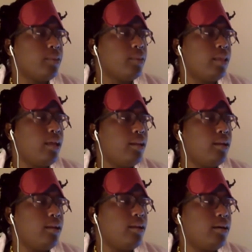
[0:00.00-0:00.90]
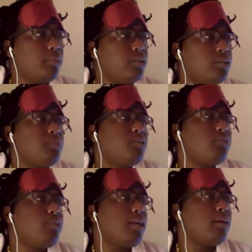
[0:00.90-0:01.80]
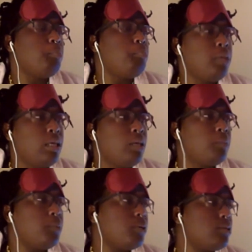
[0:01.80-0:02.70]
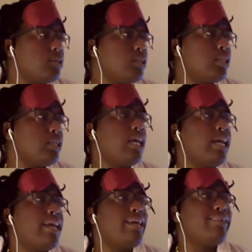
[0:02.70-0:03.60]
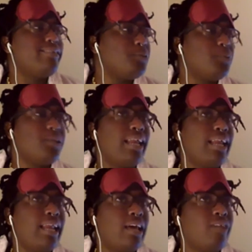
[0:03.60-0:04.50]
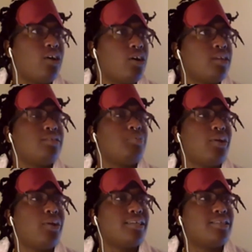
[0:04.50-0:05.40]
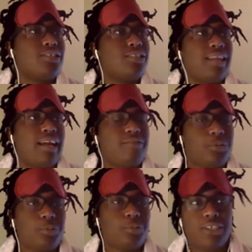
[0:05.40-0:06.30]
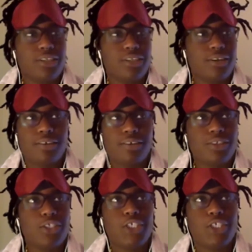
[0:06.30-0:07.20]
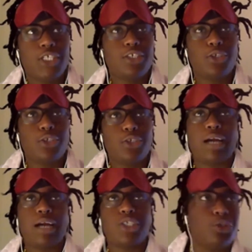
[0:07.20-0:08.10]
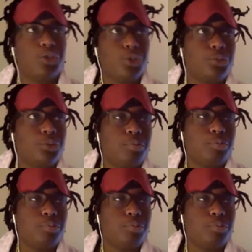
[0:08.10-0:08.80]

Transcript: in terms of like me personally, it's not so much that I have an artist block, it's just that I have too much shit to actually do to get it done.